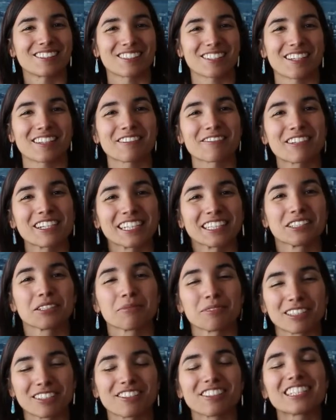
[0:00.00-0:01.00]
there's nothing we can do,
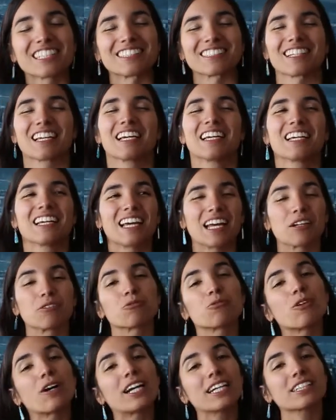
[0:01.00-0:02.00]
but there is.
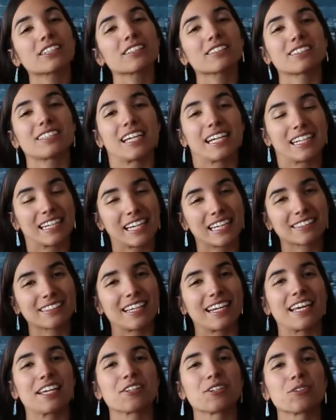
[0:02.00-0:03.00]
And one good technique
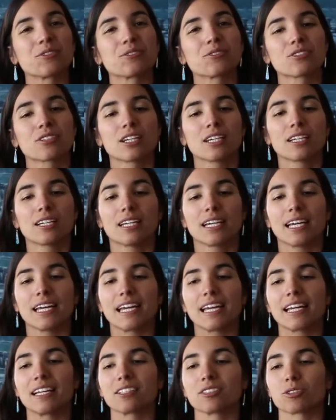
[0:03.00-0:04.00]
that I use
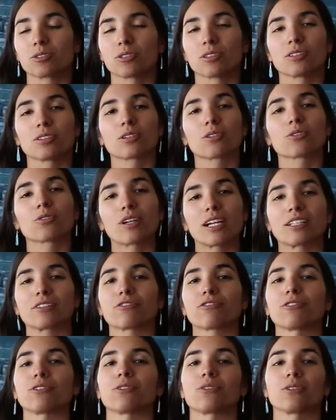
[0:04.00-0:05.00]
is the
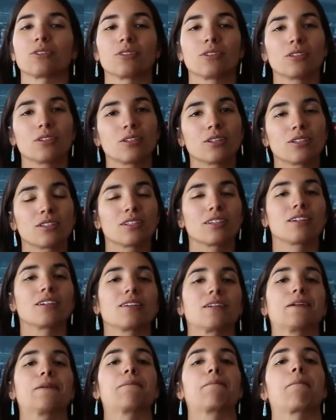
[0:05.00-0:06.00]
grateful
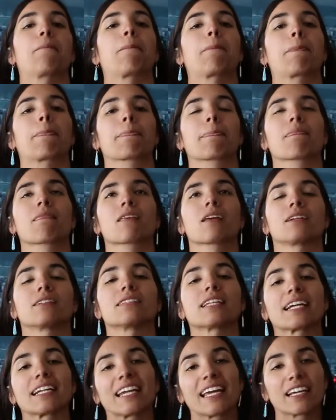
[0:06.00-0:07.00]
um,
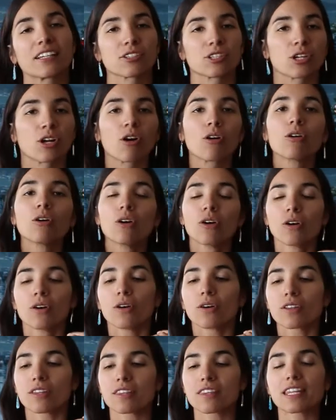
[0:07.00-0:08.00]
technique, you know,
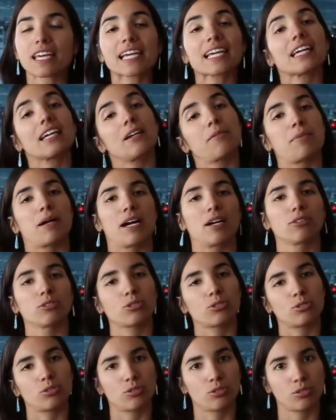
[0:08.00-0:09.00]
thinking
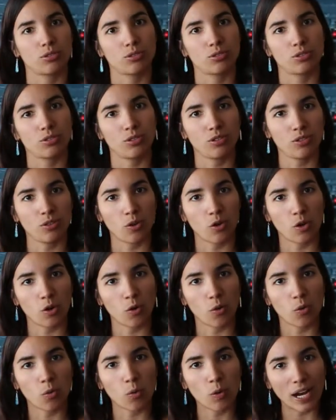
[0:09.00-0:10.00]
about
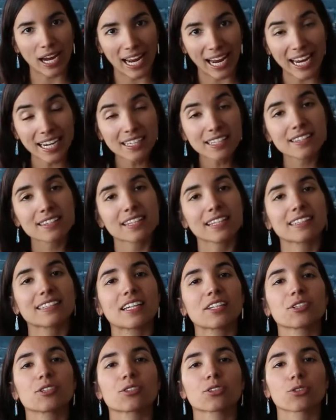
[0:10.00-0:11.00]
anything
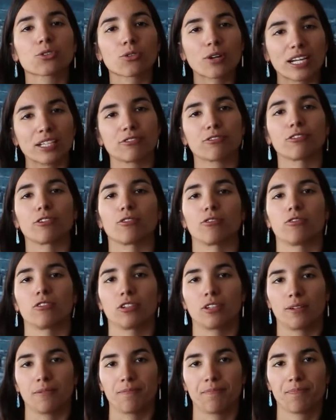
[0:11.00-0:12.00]
that you're grateful for.